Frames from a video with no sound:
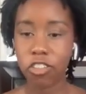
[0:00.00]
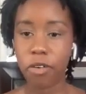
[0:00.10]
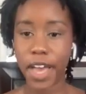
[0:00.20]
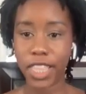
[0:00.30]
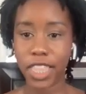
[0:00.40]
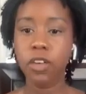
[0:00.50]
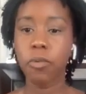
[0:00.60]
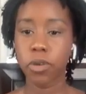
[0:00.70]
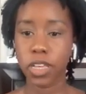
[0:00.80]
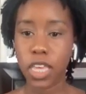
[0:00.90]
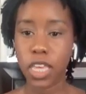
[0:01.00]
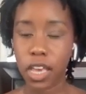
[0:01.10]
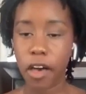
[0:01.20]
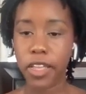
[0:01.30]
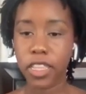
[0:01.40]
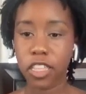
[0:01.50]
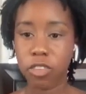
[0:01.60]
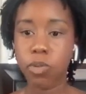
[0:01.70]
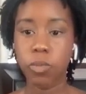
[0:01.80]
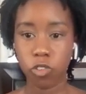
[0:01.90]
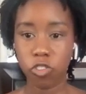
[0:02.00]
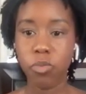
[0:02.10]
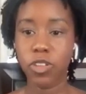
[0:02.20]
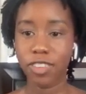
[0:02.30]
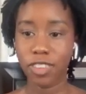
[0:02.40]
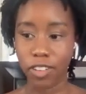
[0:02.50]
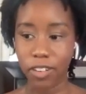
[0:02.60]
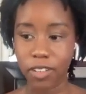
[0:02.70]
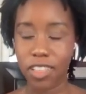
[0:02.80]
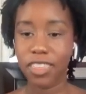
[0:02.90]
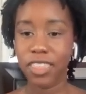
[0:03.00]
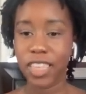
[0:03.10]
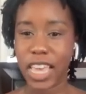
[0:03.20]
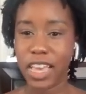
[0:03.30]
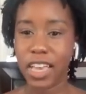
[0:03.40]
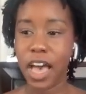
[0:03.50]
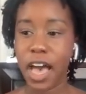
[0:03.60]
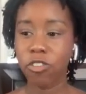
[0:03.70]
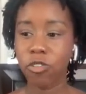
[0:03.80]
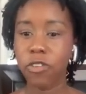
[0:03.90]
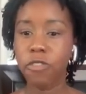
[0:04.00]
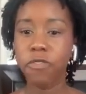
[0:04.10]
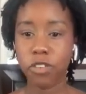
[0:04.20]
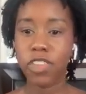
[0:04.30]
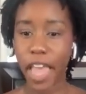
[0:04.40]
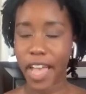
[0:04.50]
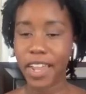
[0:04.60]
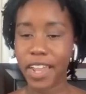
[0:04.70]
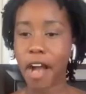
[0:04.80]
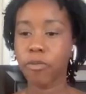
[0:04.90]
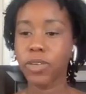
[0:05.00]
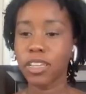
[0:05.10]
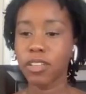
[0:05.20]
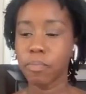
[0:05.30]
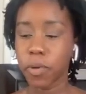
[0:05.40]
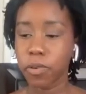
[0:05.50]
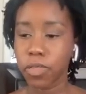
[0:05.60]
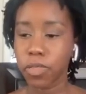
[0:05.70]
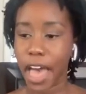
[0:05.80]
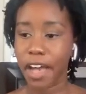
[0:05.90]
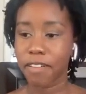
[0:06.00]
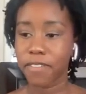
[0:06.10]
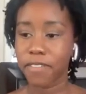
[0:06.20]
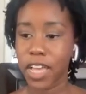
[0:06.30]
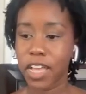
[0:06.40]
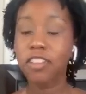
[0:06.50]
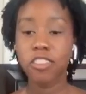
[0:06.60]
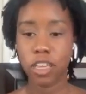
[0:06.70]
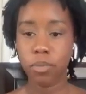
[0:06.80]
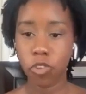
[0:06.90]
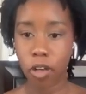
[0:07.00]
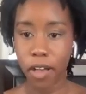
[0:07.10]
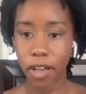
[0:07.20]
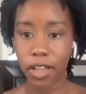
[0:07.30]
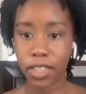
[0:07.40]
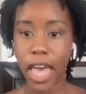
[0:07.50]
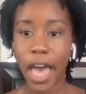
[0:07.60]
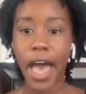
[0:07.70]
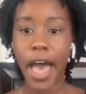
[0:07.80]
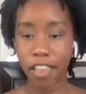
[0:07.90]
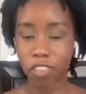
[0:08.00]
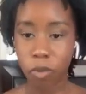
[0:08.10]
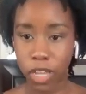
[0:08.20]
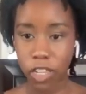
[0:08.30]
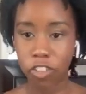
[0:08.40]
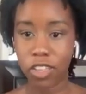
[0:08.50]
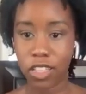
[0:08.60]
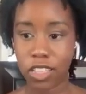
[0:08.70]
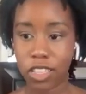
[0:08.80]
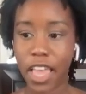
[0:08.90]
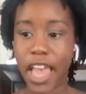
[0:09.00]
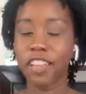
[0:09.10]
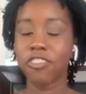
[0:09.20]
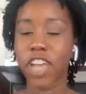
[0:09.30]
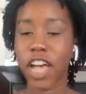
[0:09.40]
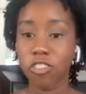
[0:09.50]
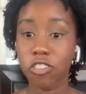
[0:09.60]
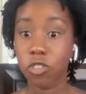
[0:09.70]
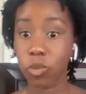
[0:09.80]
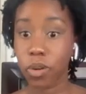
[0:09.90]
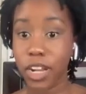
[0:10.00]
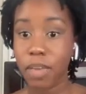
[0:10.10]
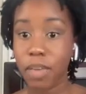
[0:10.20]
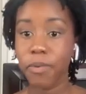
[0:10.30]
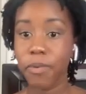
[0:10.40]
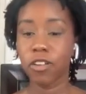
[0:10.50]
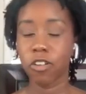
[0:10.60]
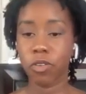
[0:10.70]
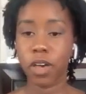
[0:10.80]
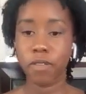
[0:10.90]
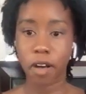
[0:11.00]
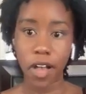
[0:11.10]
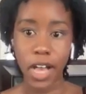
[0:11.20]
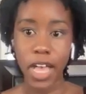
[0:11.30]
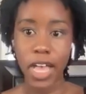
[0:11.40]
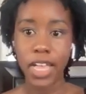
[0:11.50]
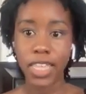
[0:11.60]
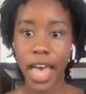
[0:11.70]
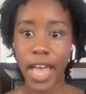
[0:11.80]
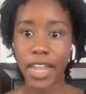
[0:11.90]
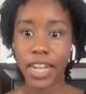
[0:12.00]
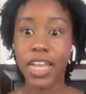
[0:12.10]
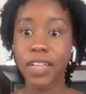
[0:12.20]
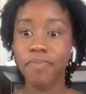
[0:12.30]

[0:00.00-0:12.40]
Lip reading: So I think working on this promotional material and seeing sort of firsthand how we can both have conceptual art that asks questions and challenges authority, but we can also have art that